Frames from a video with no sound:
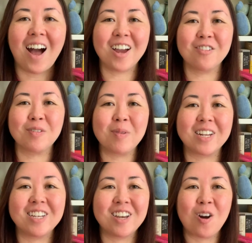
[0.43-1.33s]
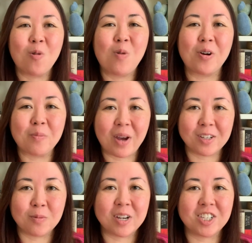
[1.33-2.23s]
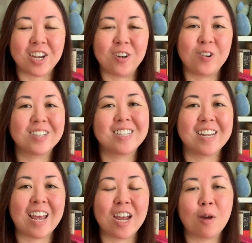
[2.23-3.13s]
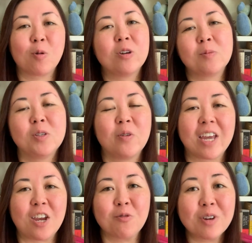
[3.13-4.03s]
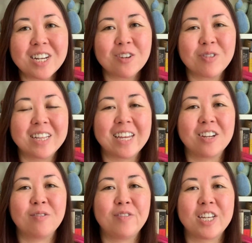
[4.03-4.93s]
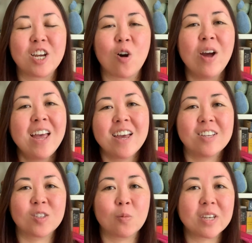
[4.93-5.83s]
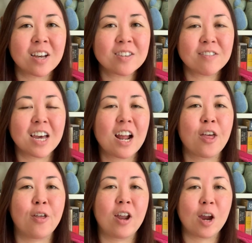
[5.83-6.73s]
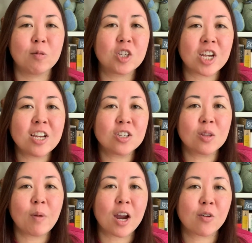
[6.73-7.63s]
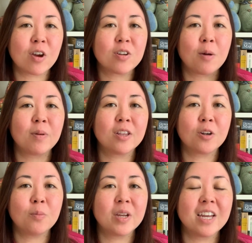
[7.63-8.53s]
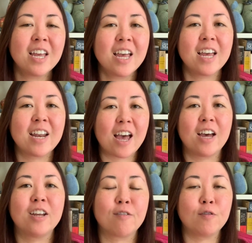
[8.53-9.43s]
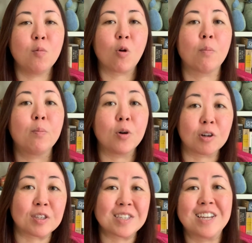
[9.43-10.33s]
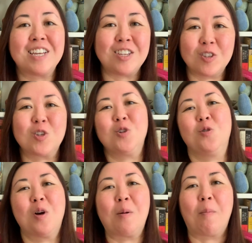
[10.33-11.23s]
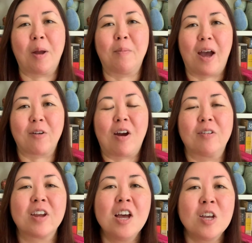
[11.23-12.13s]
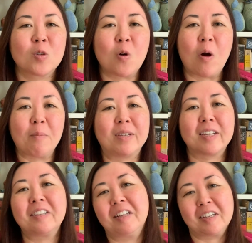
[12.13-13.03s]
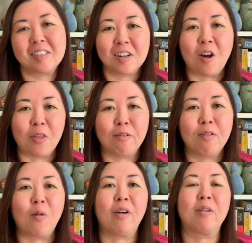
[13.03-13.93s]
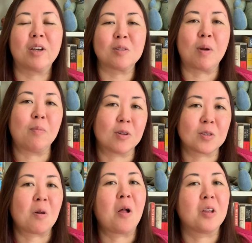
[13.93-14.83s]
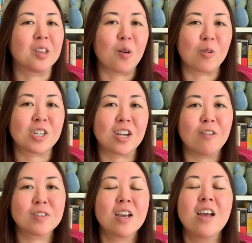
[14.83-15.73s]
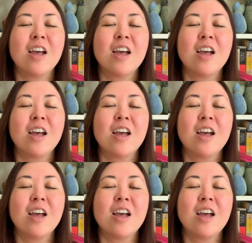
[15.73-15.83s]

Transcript: Hi everybody, welcome back to my channel. Today I'm going to be doing a reading related video, and so because of that I thought I would change the background up a little bit and add a few more books into my background. So I'm basically like sitting on the floor because my books are all on lower shelves.